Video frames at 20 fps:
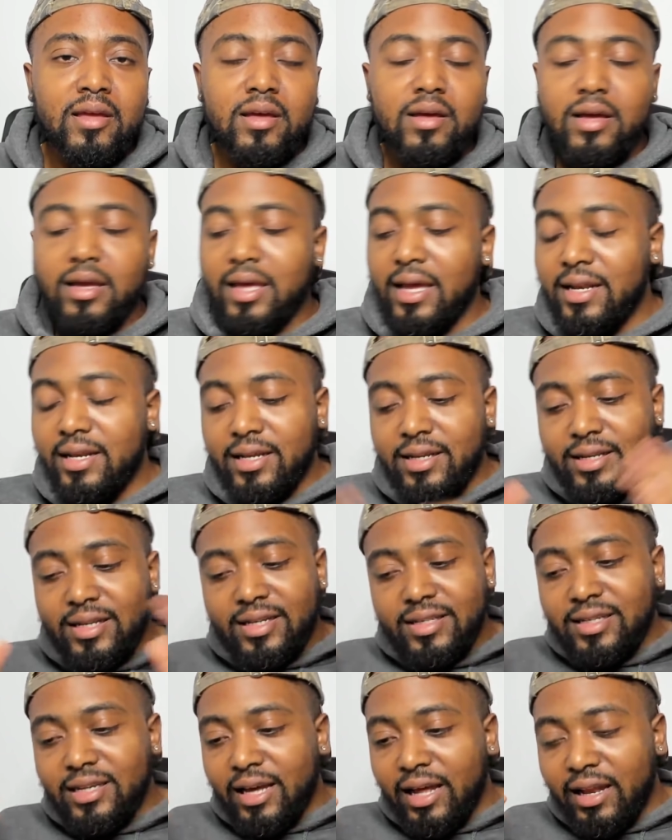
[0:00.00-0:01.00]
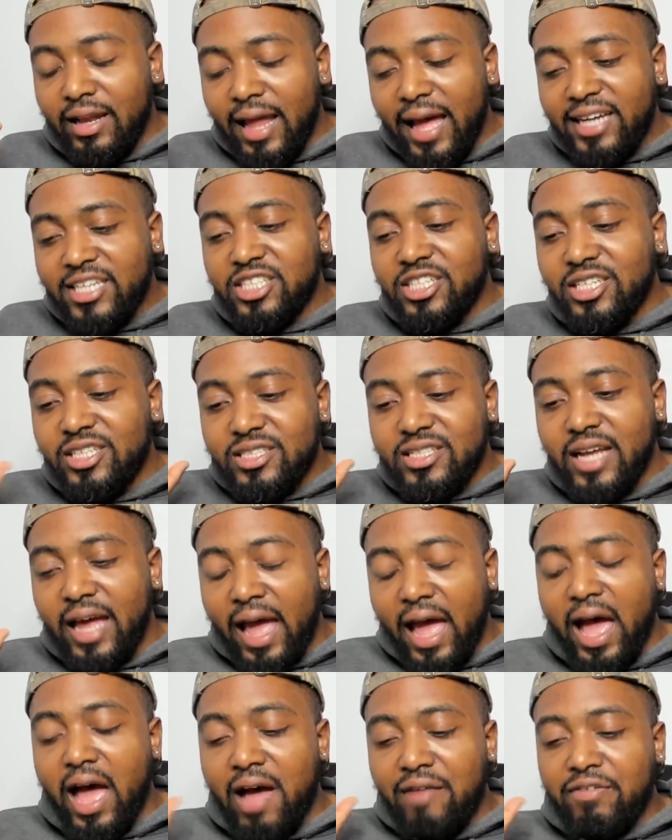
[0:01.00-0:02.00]
Again, elections
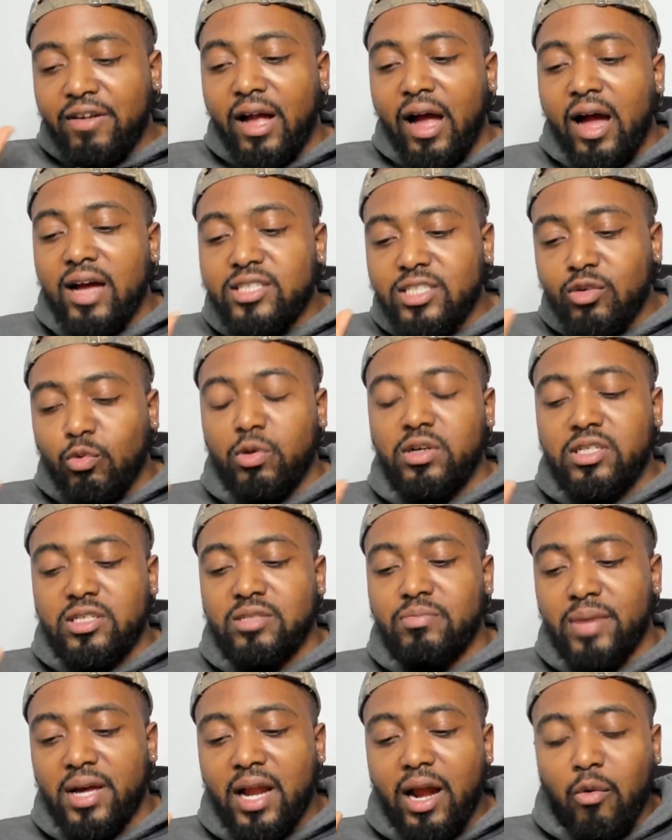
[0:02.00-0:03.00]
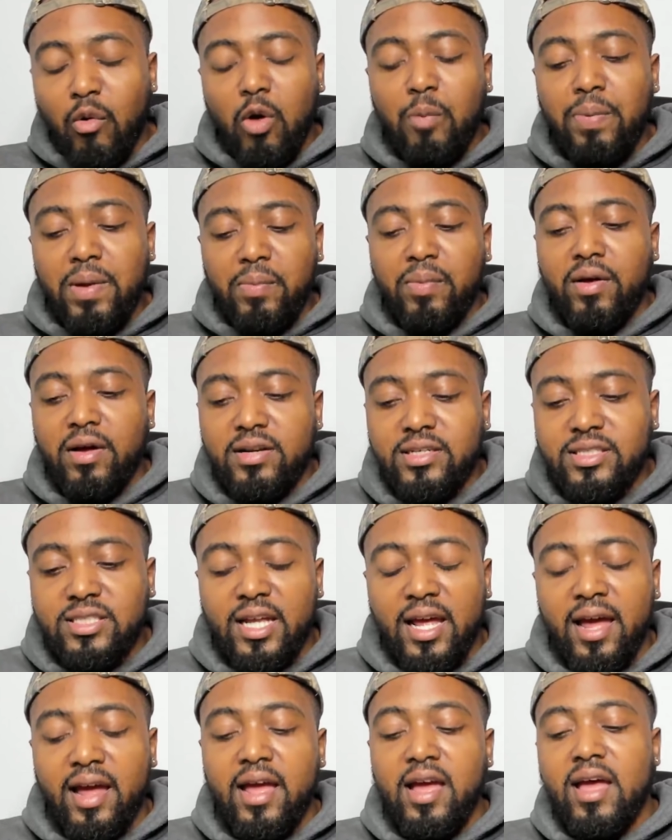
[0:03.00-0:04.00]
have consequences, man. I want people to
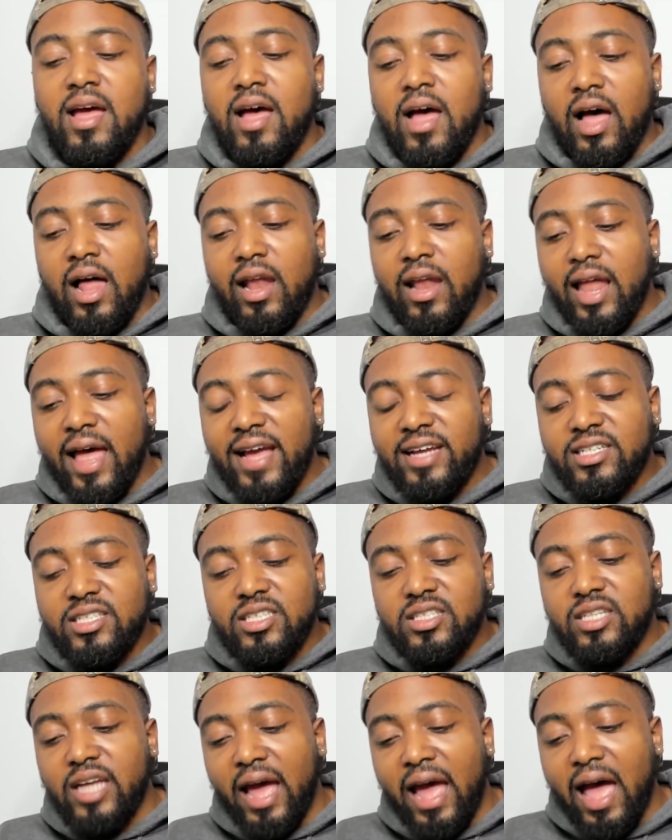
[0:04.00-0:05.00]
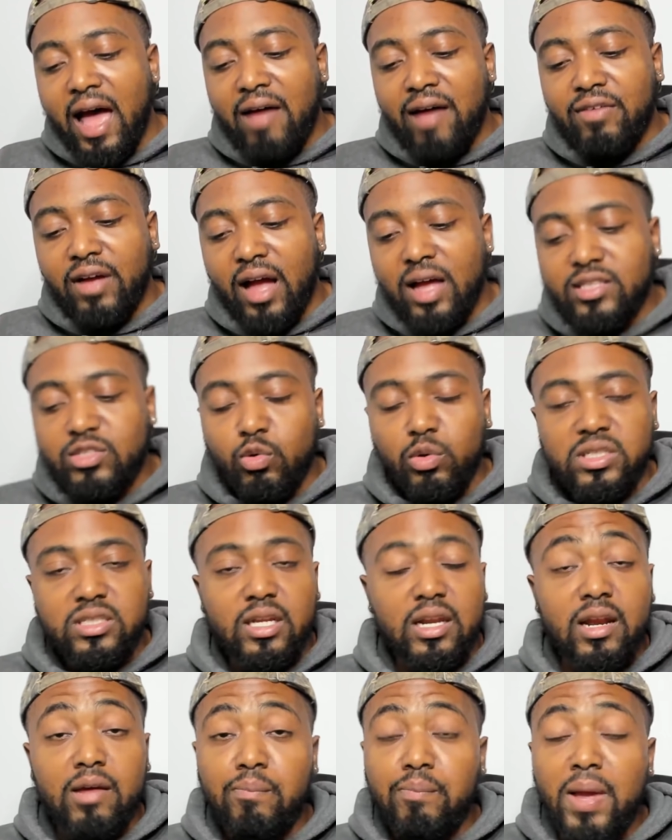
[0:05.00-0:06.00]
understand elections have consequences.
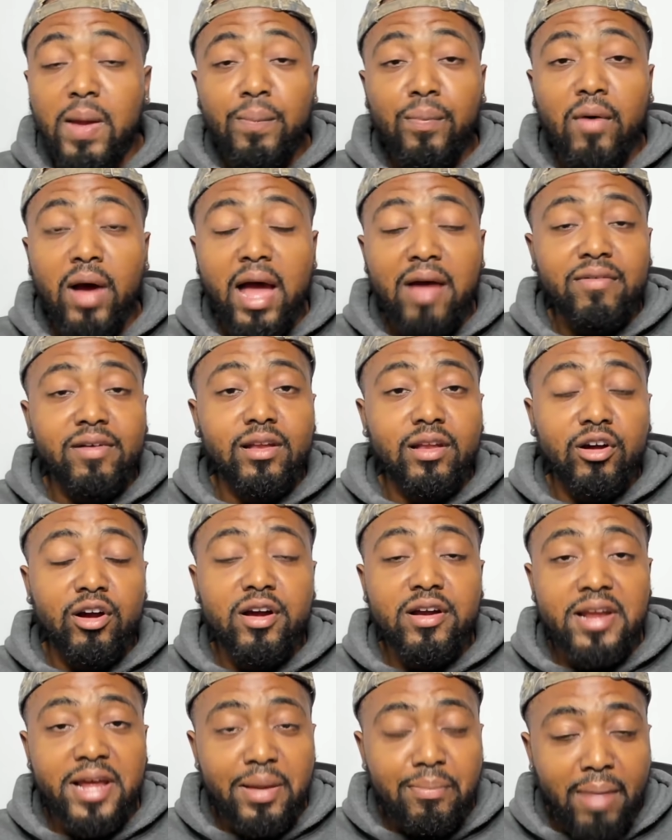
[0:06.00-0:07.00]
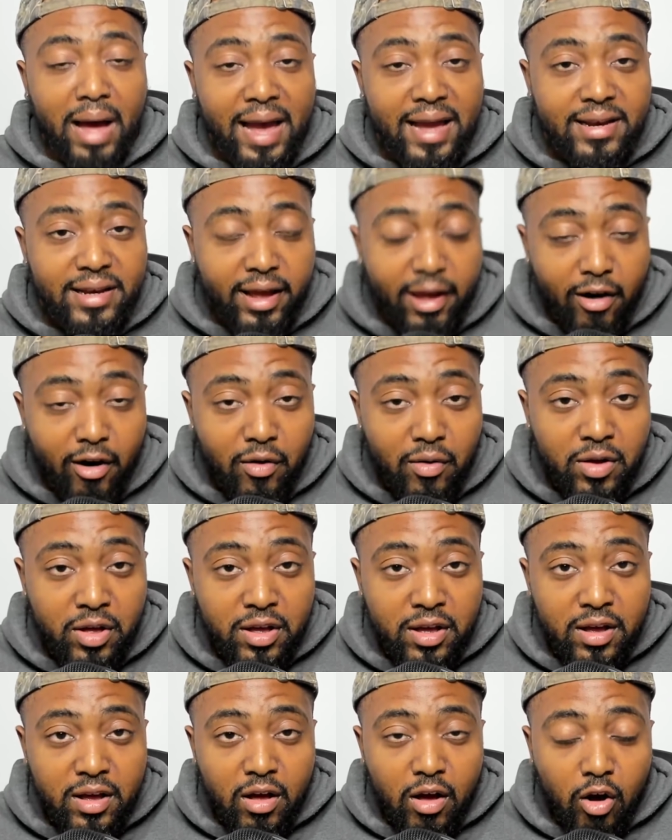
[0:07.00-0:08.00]
And if people haven't learned that by now,
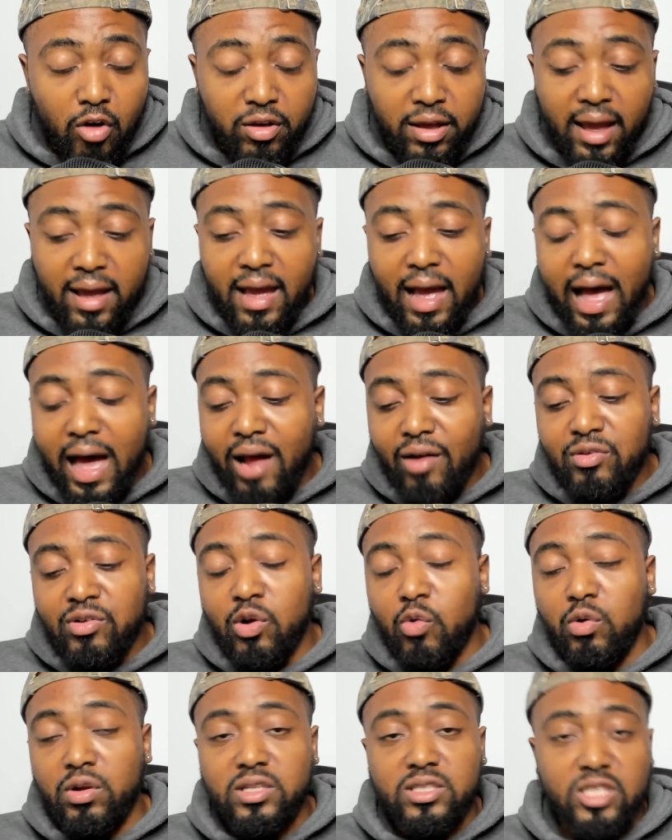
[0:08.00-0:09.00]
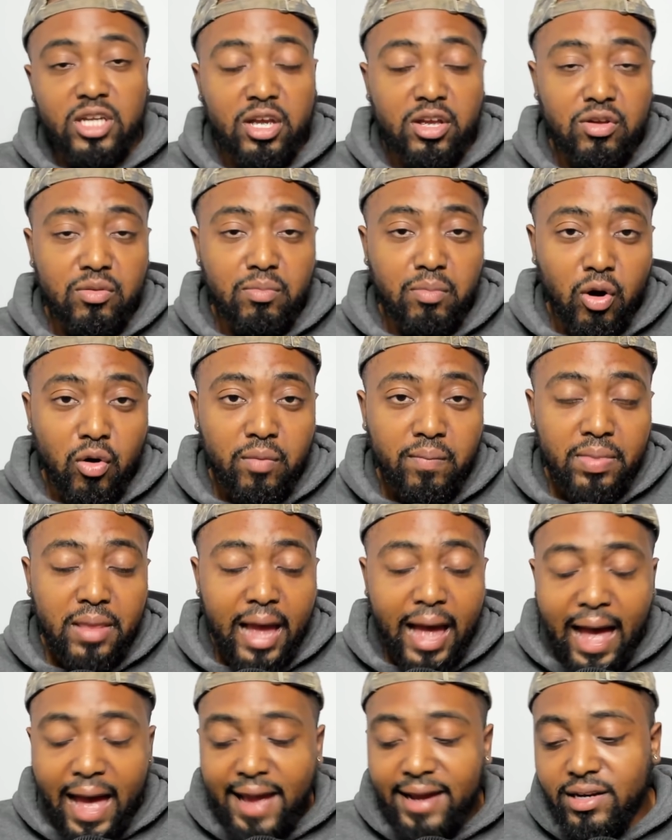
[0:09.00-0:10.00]
okay, I don't know what to tell you, bro.
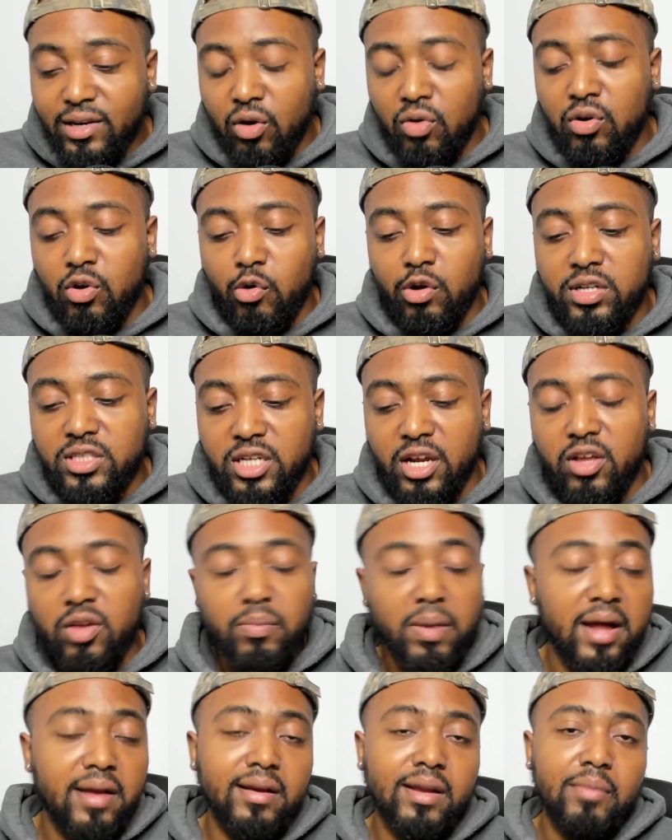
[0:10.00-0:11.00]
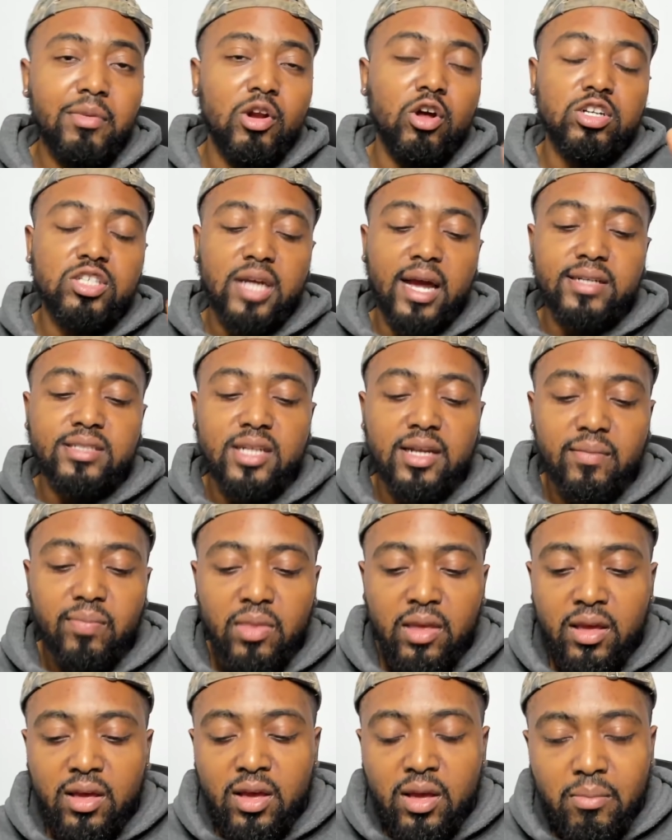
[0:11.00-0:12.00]
I don't know what to tell you, but let me know what you guys think.
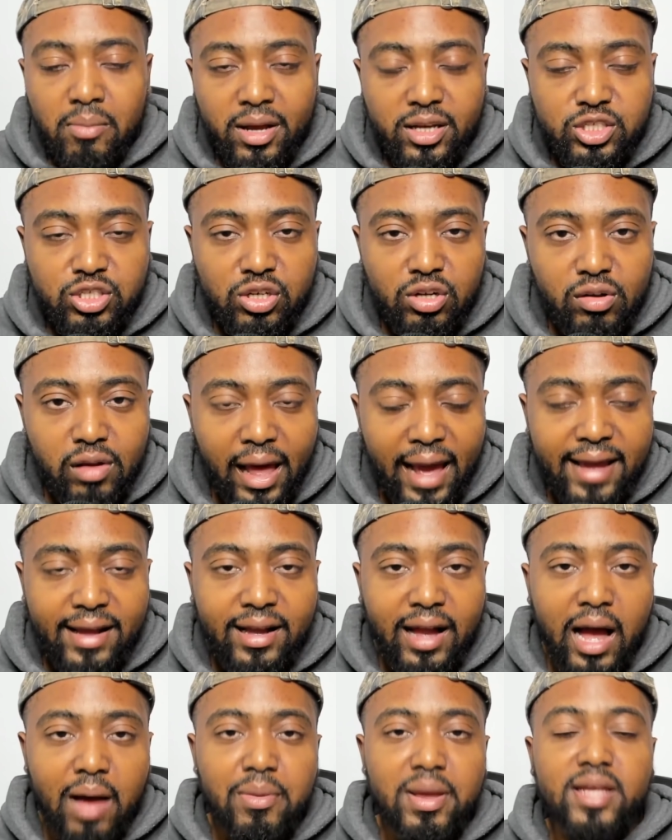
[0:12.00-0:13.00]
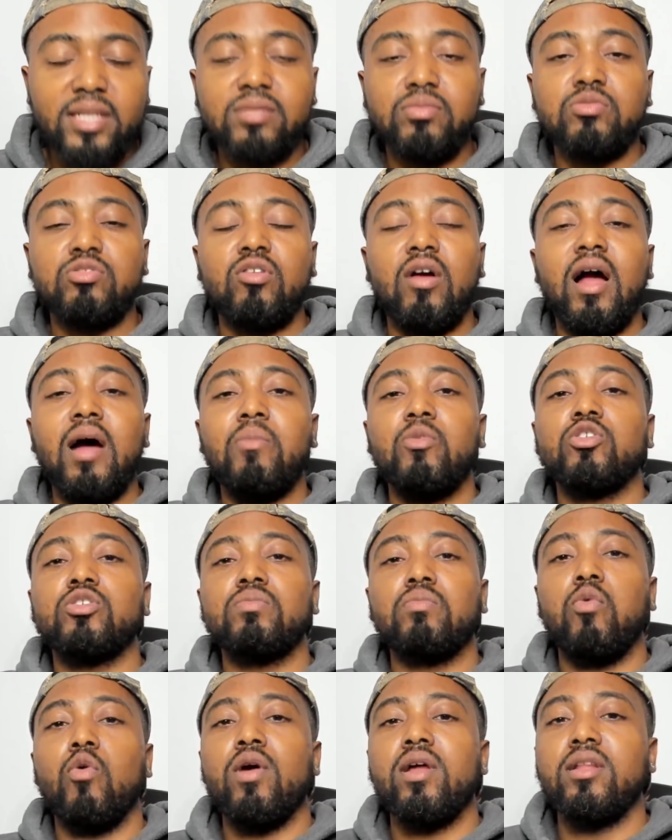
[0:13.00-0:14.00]
Make sure you like, comment, and subscribe. Most
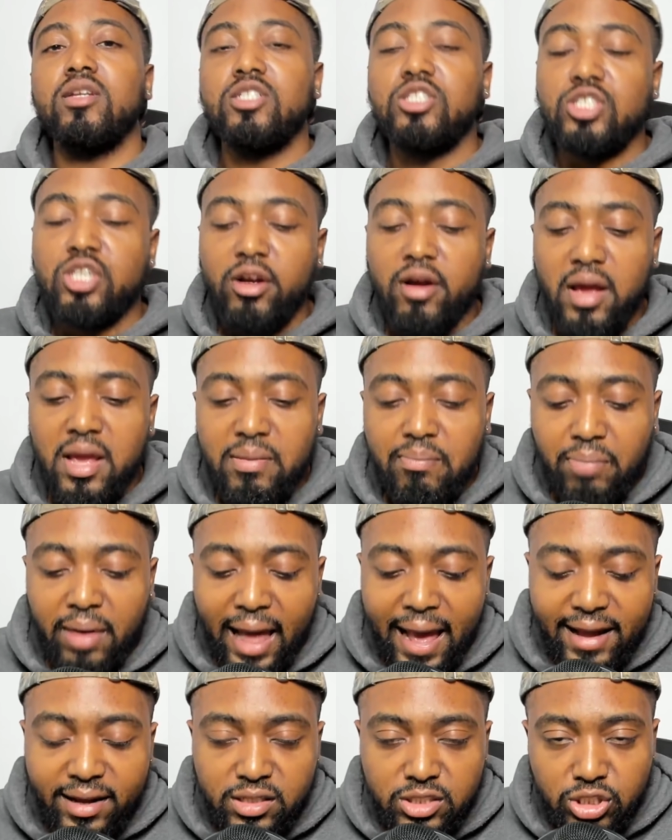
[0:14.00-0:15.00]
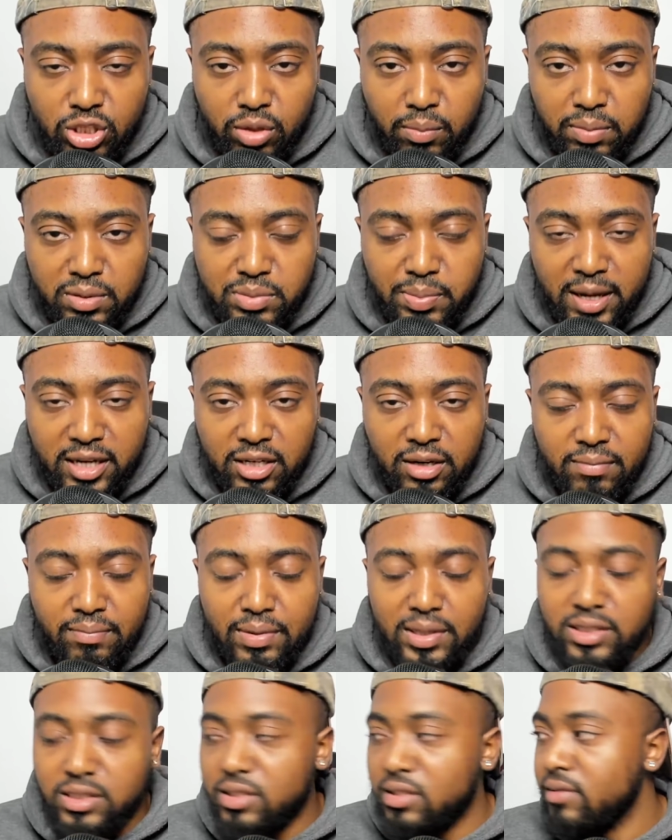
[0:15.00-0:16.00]
importantly, share a Black Conservative Perspective.
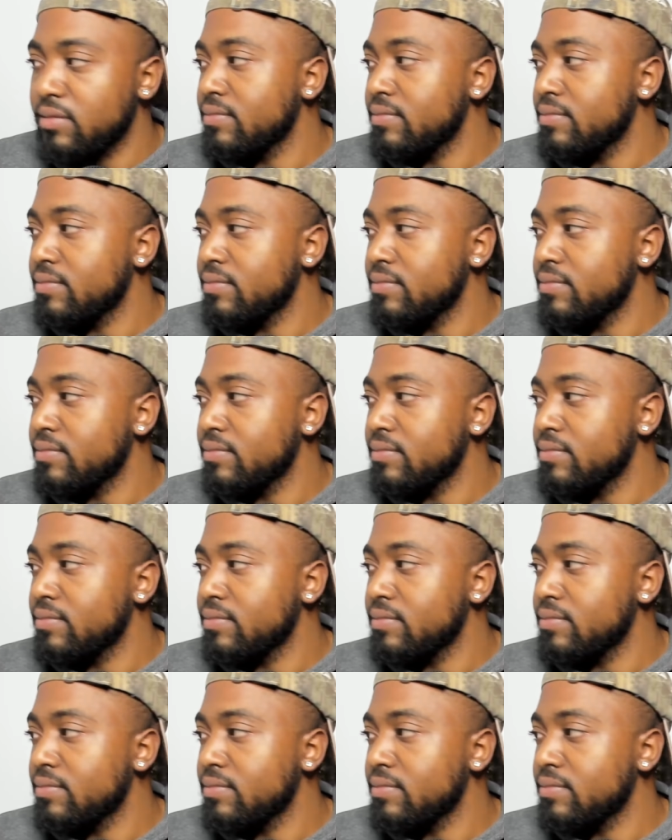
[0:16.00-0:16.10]
Peace.